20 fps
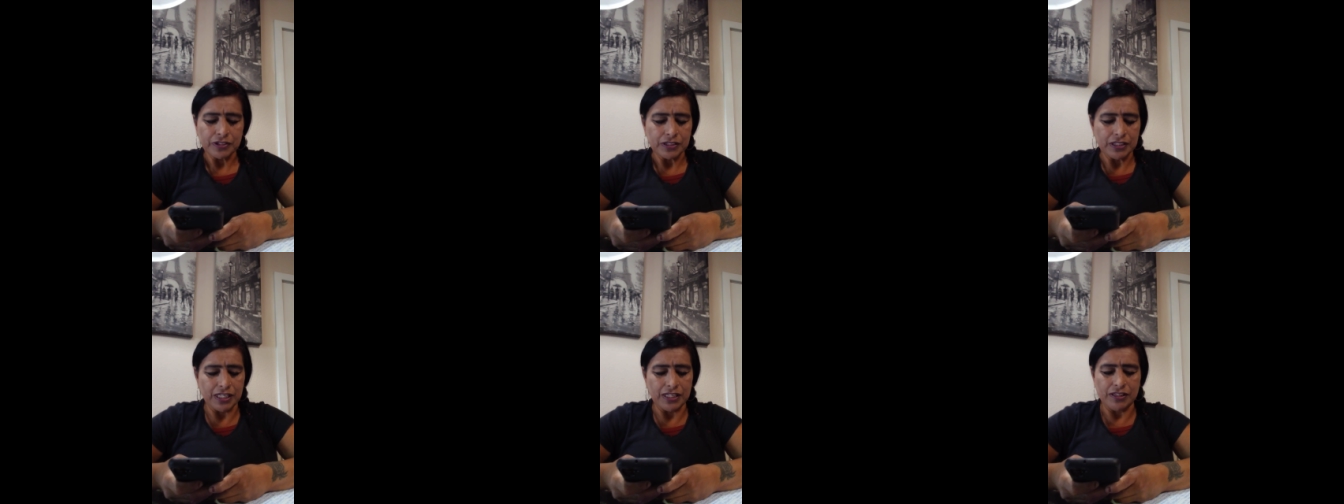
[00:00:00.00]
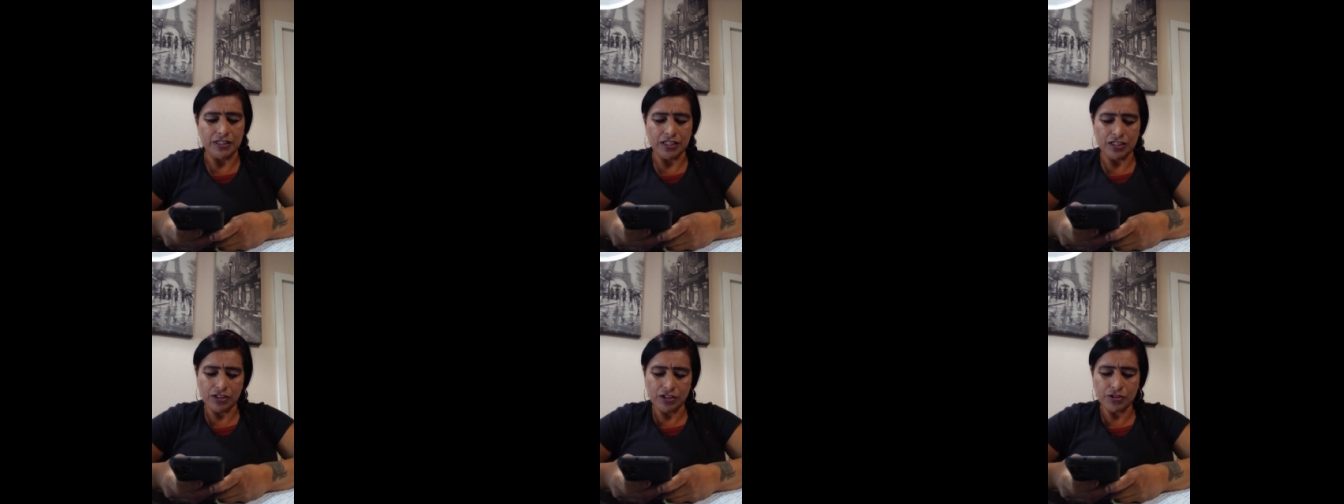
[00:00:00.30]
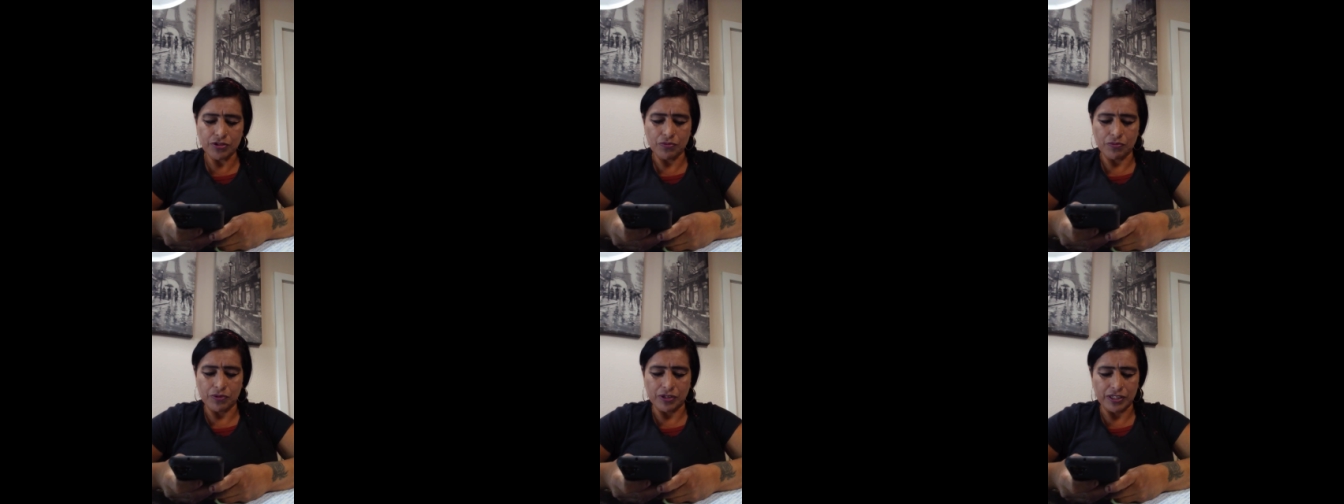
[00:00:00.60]
Then the
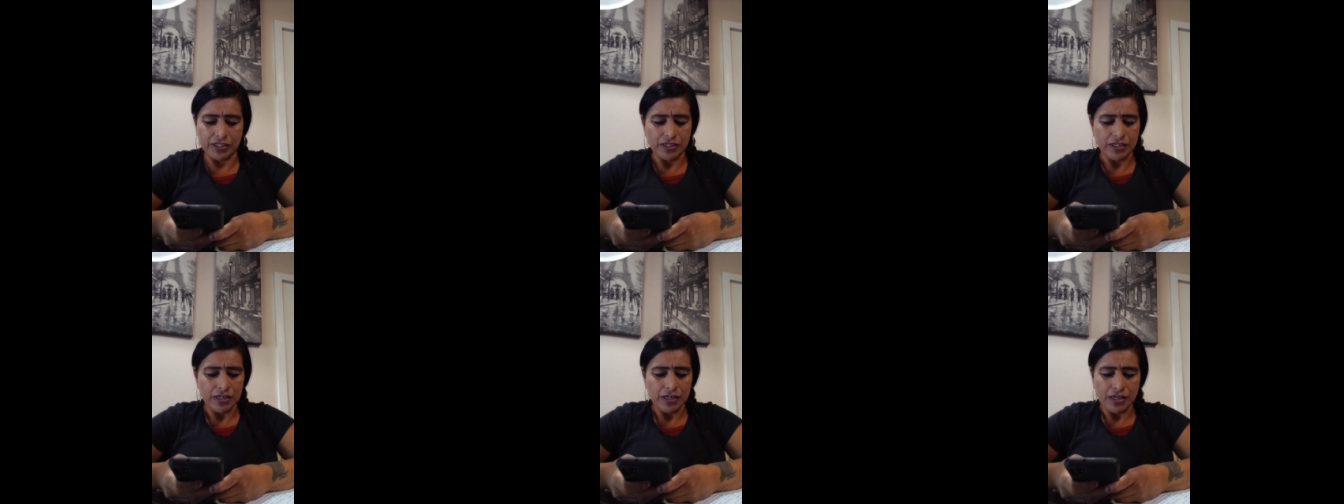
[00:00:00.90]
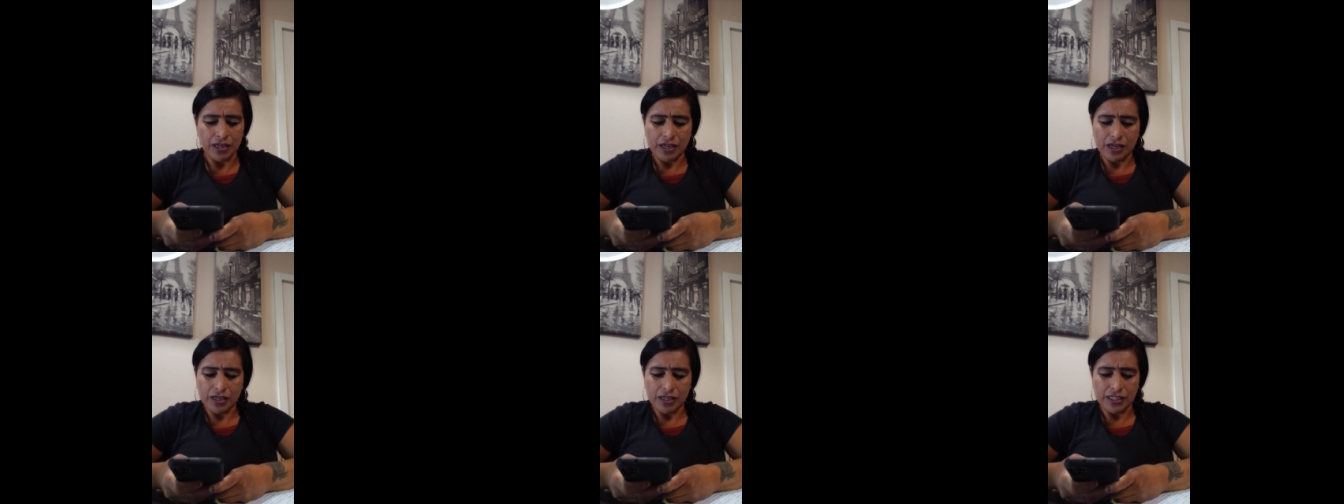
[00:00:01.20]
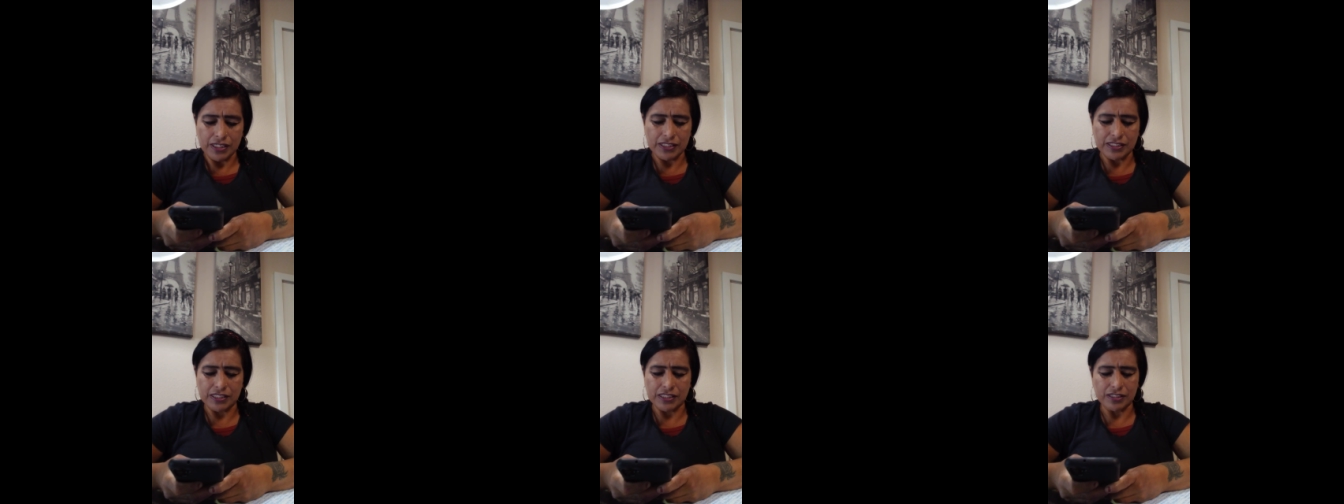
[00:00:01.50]
other one,
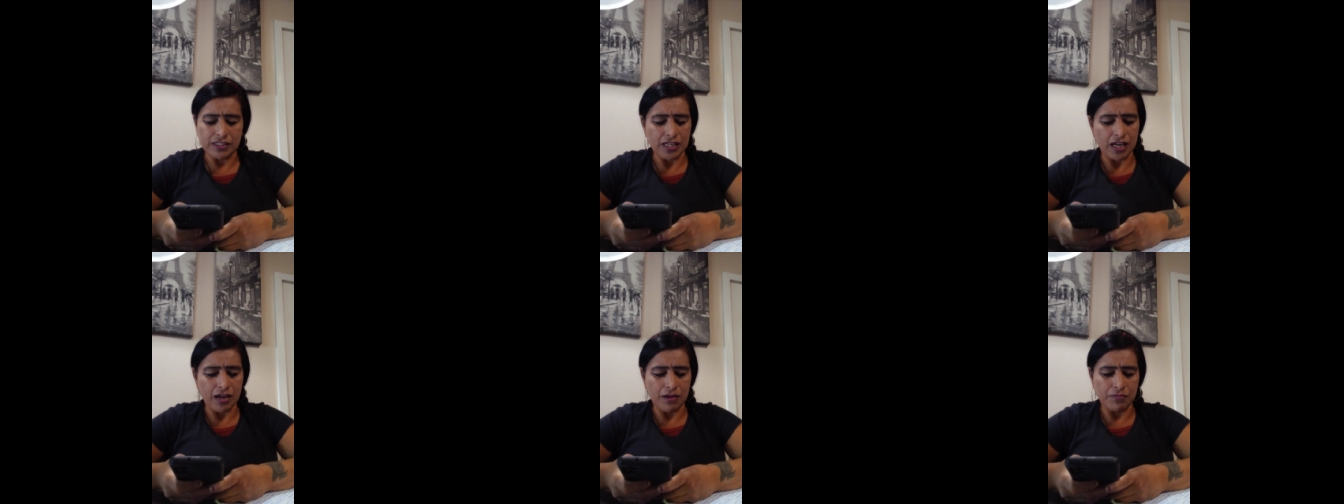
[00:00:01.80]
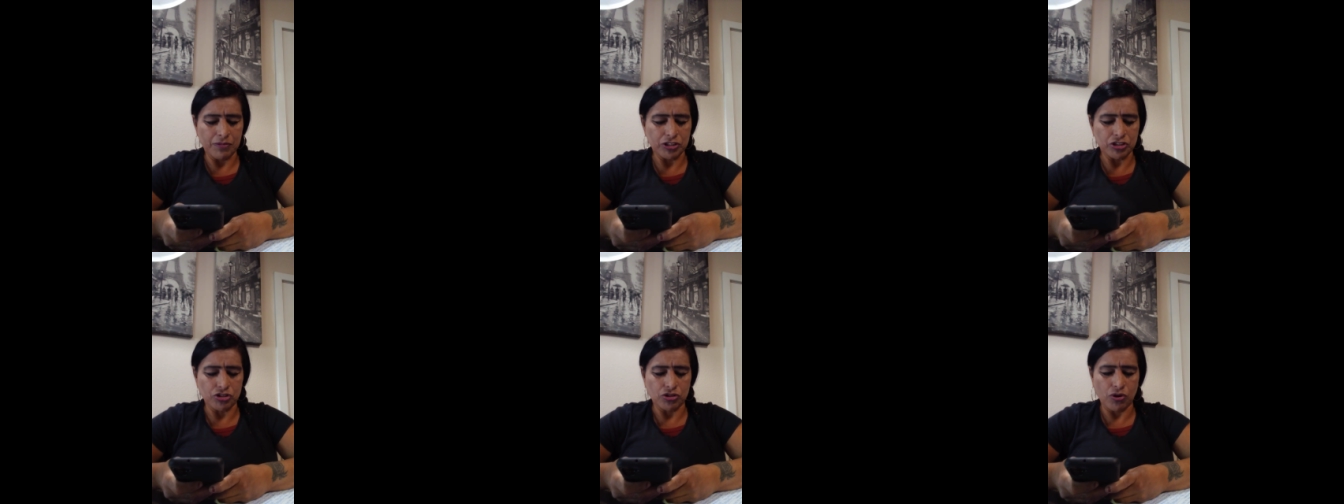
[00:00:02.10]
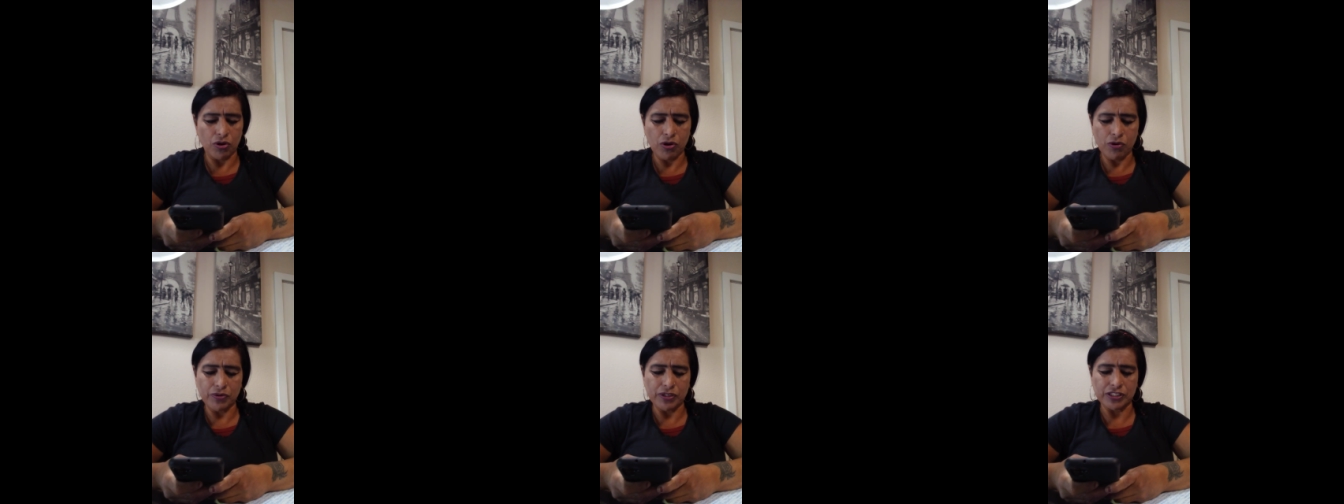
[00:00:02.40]
it says, how much
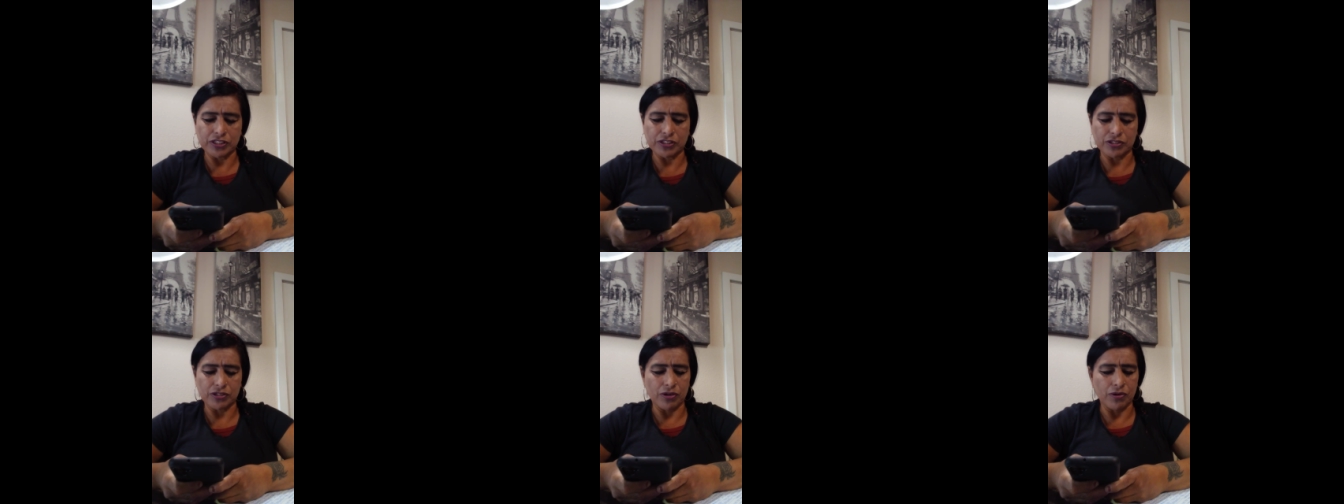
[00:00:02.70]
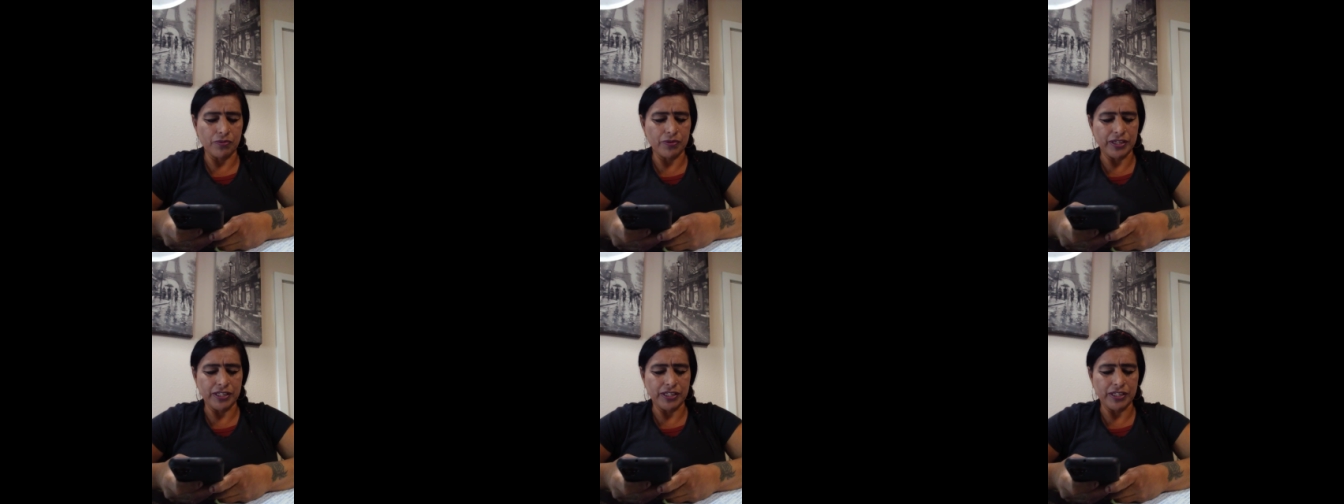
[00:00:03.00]
owest thou?